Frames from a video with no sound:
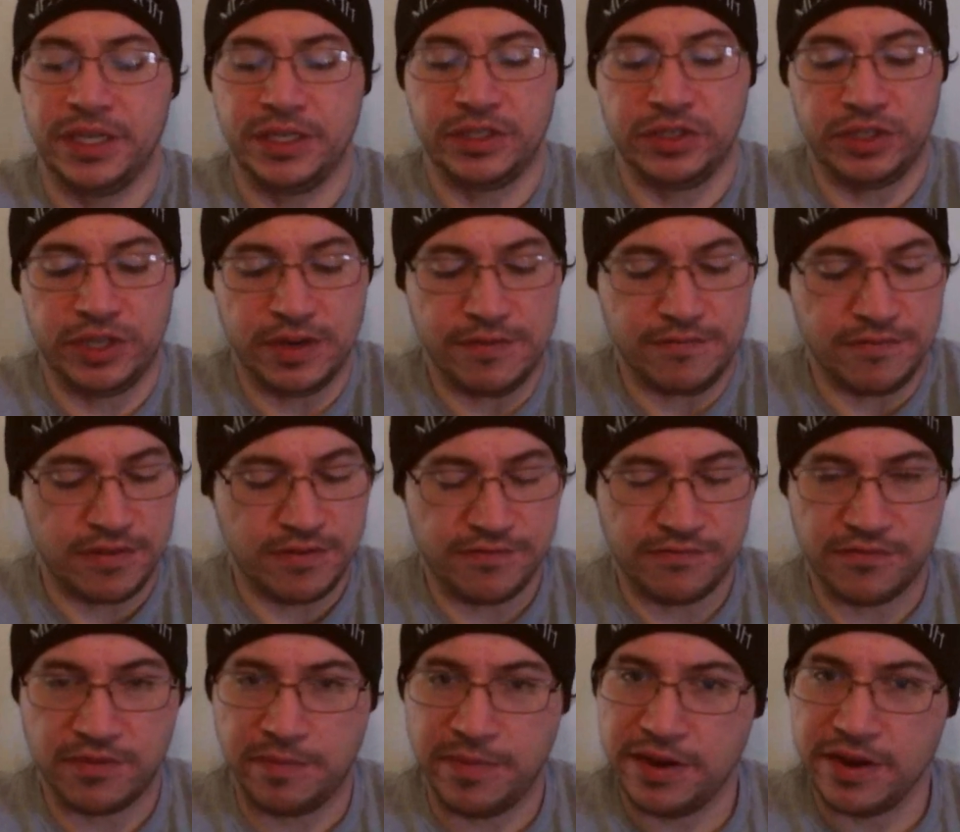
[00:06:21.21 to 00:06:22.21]
It's
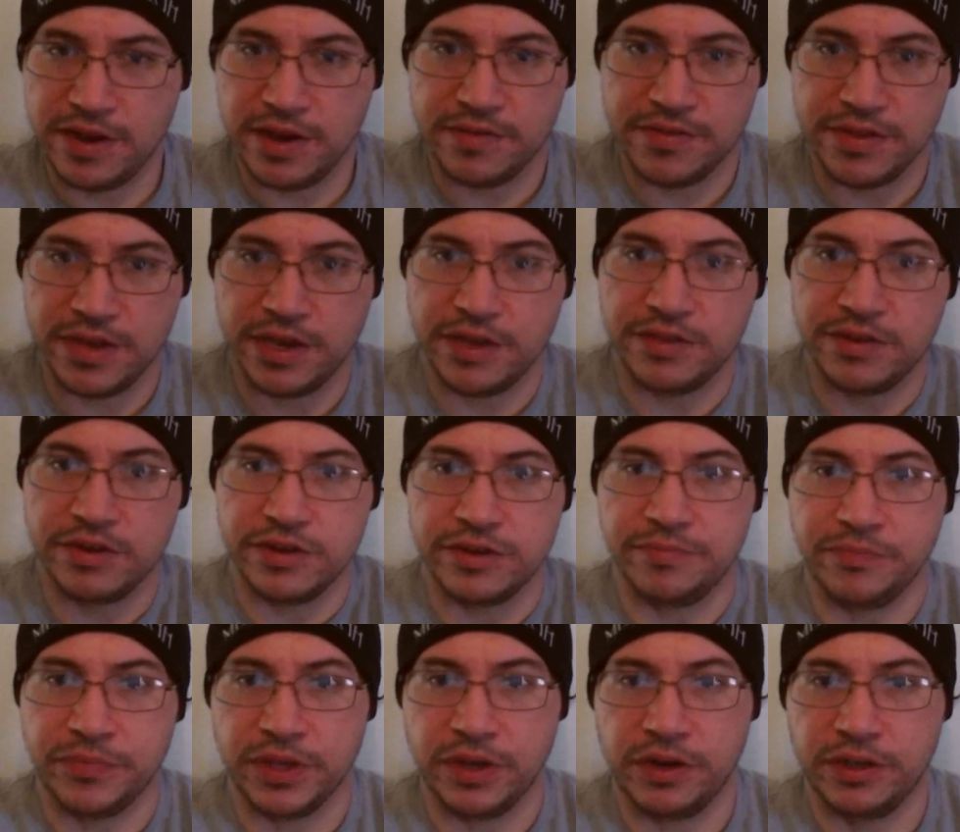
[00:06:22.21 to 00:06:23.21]
different from any of the
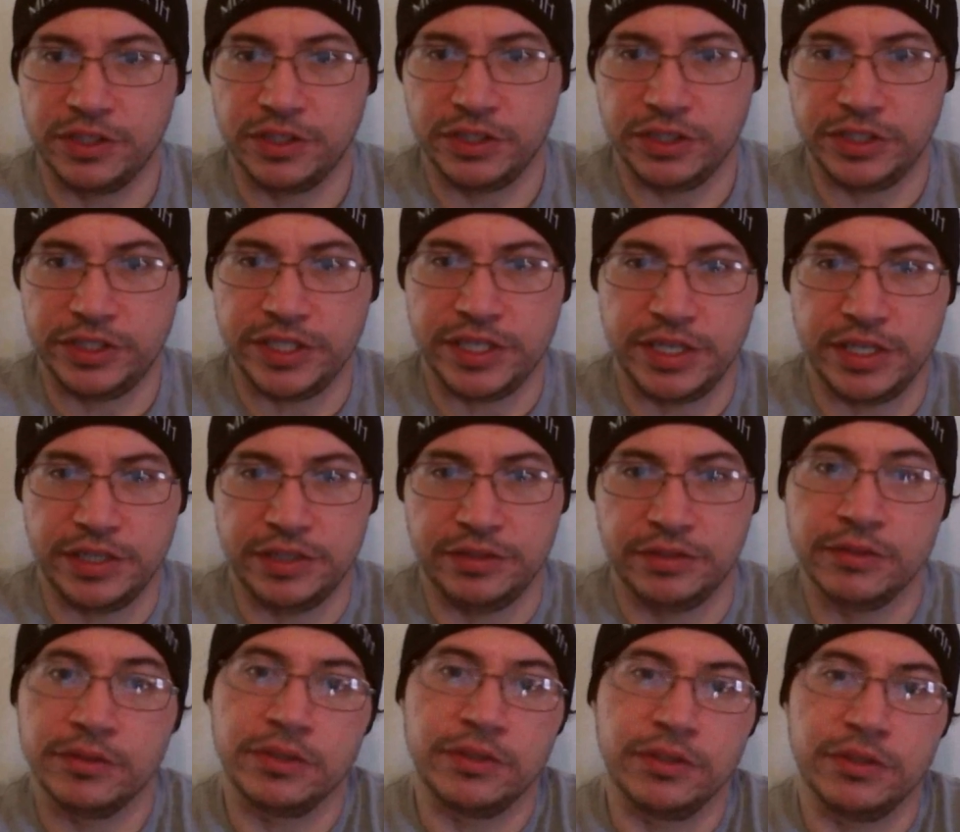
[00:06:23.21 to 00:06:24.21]
other
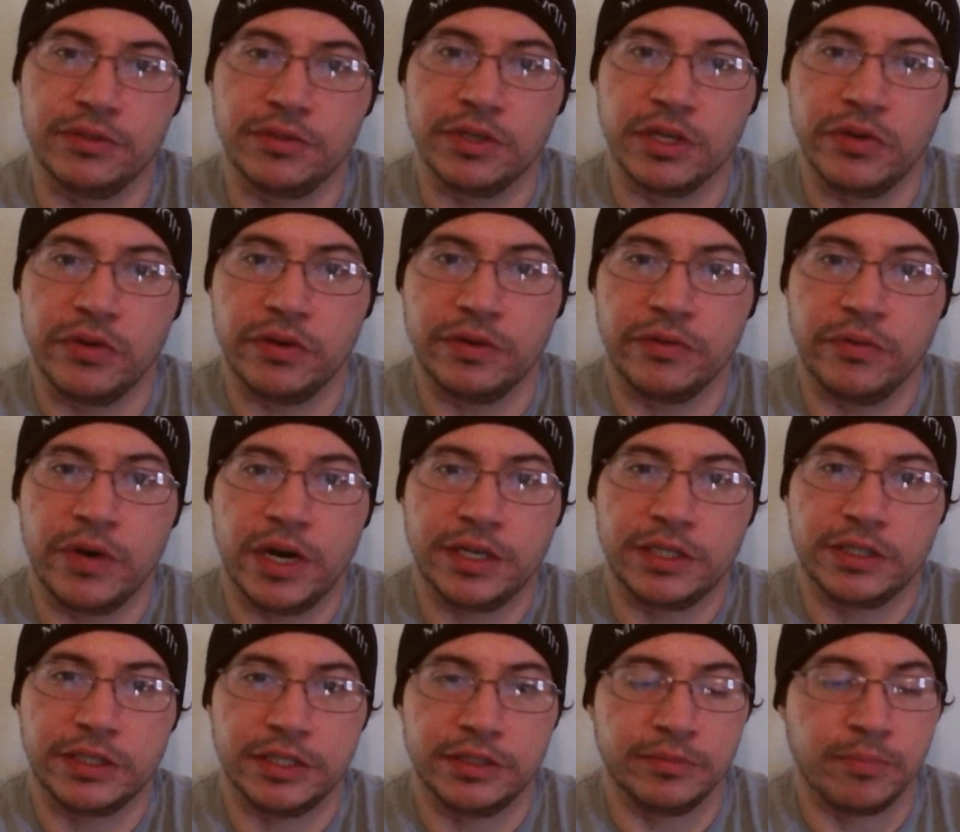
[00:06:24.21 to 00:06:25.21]
Argentine,
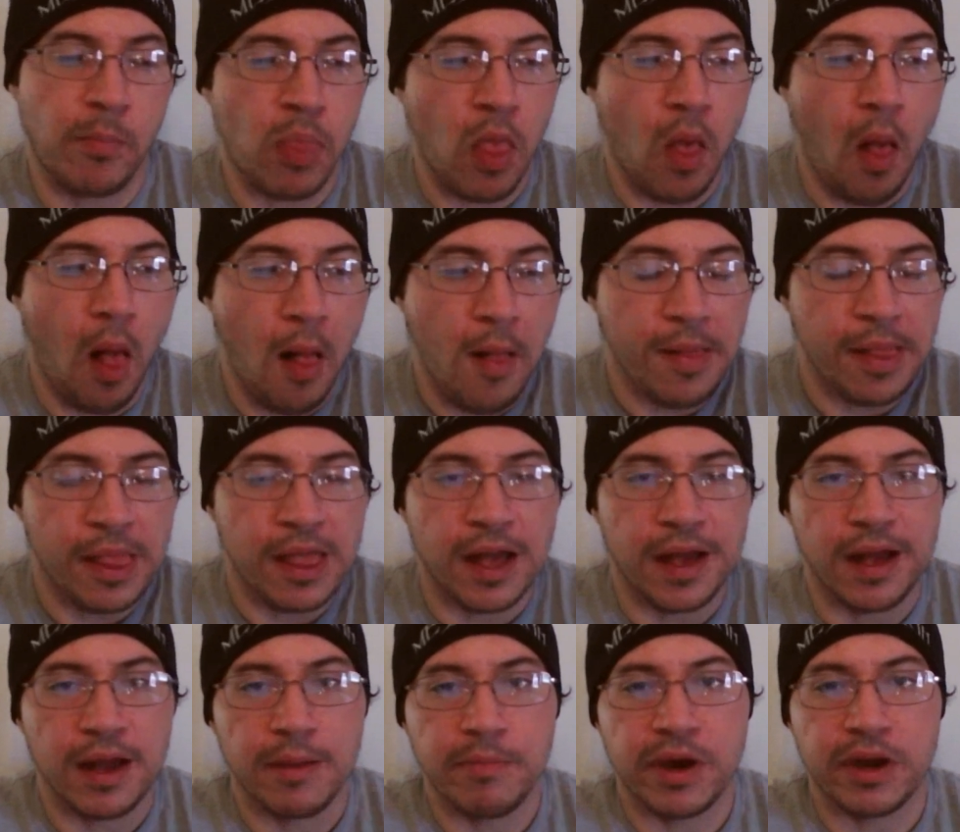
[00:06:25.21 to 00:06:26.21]
Uruguayan,
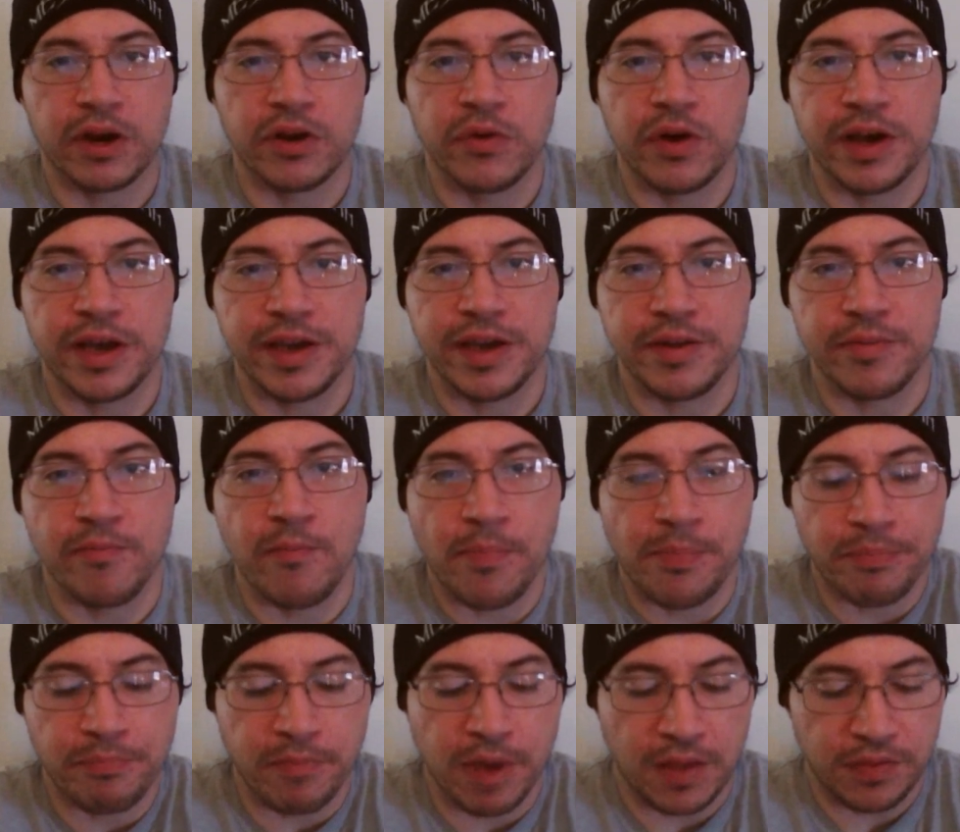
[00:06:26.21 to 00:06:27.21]
Paraguayan
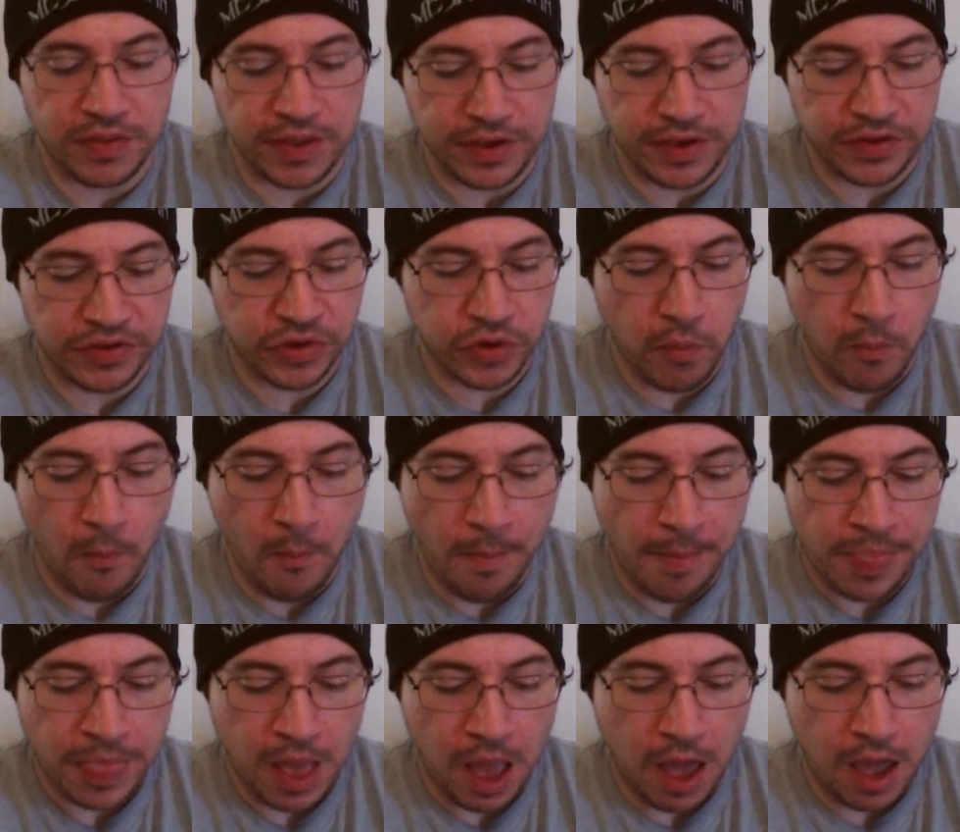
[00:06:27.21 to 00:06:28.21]
mates.
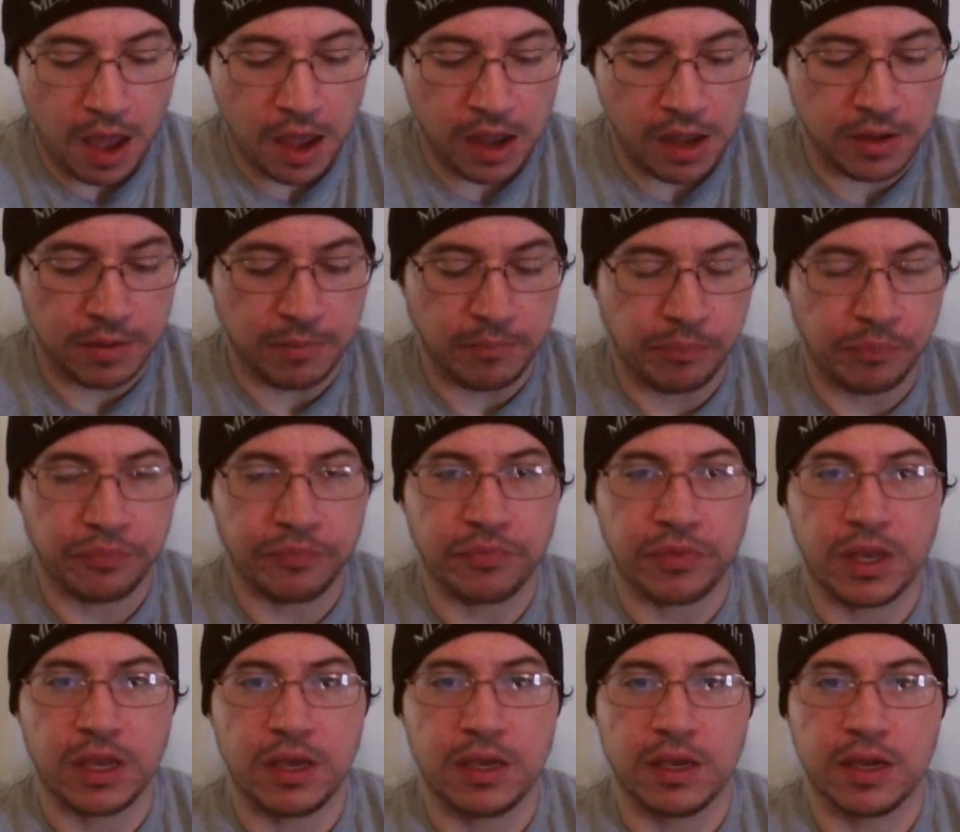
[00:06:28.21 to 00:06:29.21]

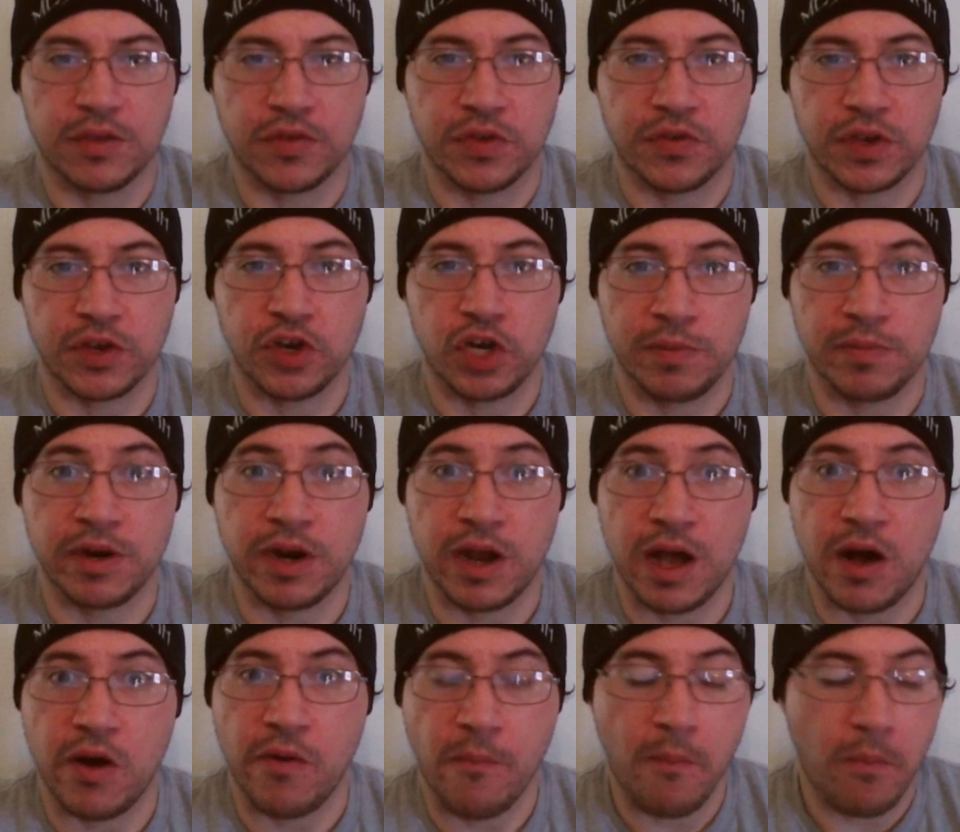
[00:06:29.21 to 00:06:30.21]
Because it's a
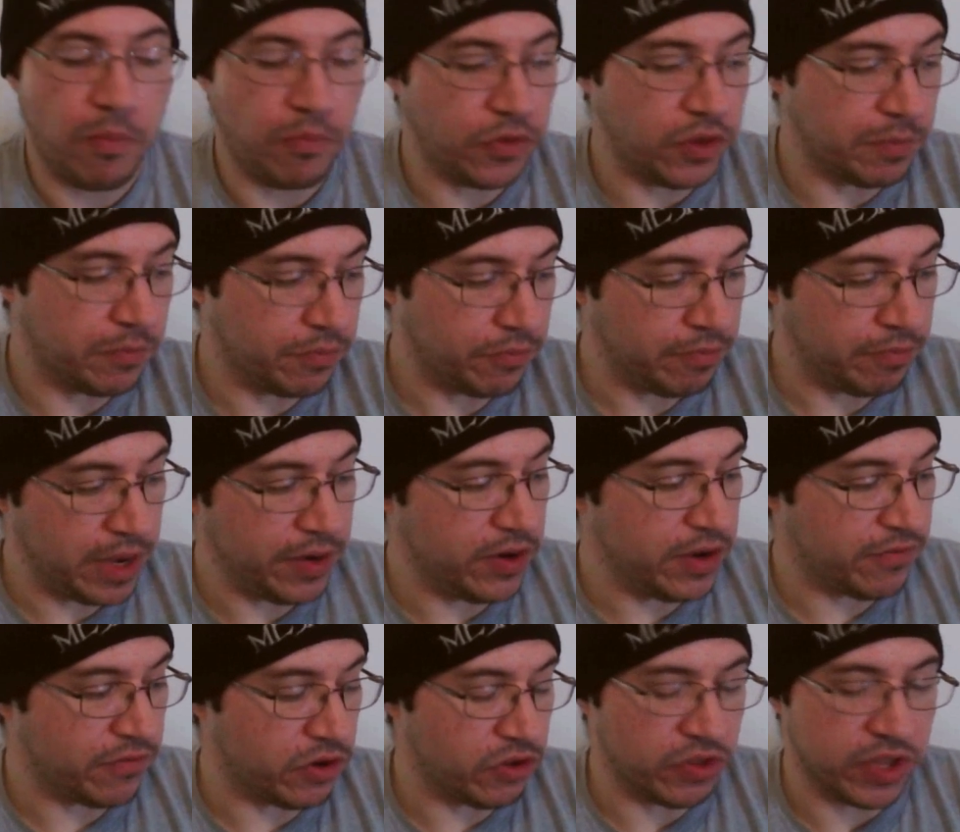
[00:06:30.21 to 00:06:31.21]
chimarrão, it's made
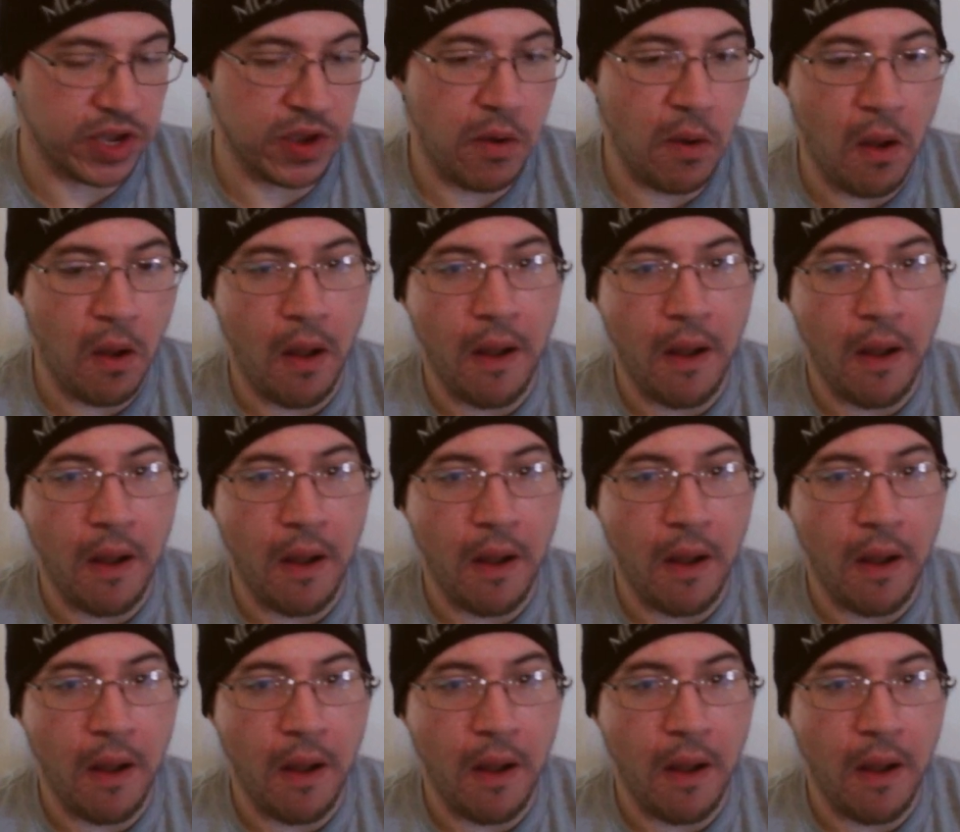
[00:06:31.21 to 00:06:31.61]
differently.